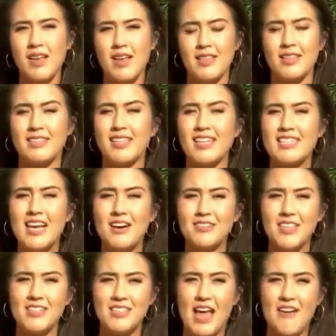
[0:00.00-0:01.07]
The city tells
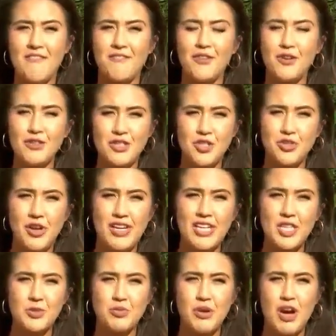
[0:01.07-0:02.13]
us that first
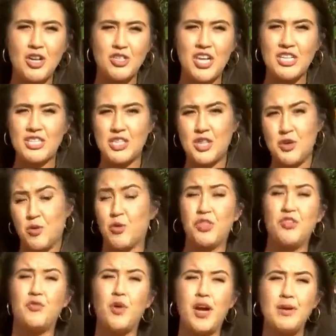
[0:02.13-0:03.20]
drainage project to the north
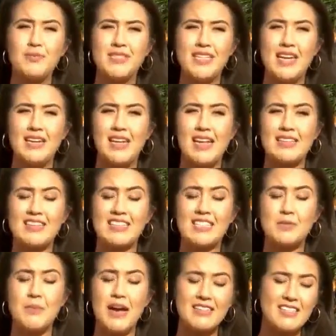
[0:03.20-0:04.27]
of where I'm standing is
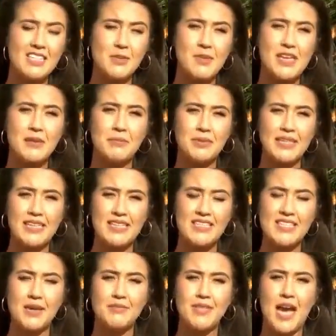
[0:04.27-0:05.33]
expected to be completed
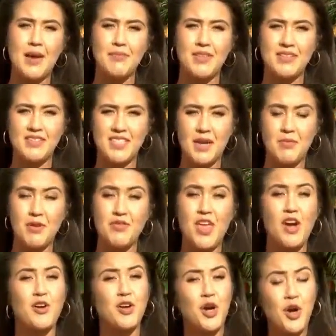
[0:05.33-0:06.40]
sometime this summer. They
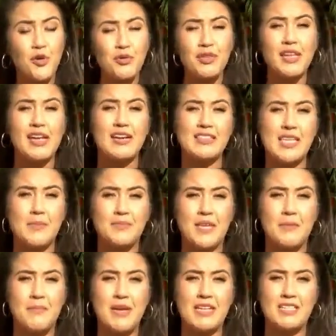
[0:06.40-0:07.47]
are currently
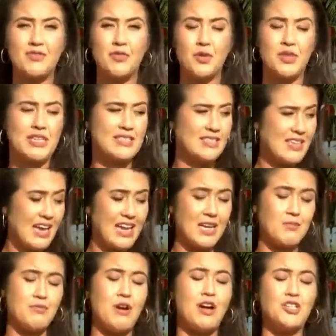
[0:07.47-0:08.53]
accepting bids for the
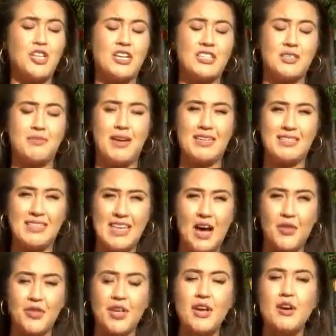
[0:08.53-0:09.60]
second project to my
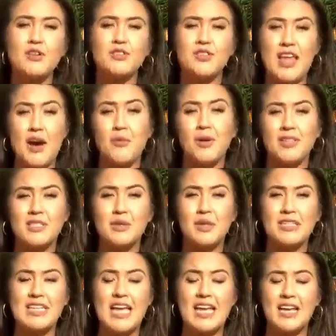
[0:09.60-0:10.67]
south, so that one's going
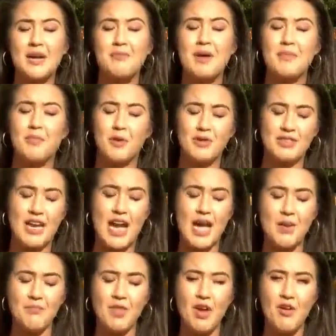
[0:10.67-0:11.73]
to take a bit more
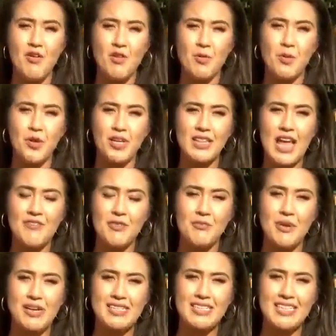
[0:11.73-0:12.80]
time. Reporting live from
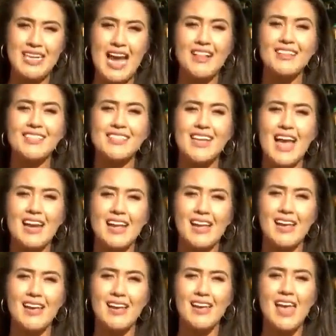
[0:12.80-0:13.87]
Bradenton, Allison
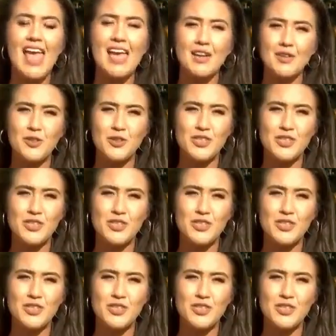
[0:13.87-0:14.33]
Henning, 8 on your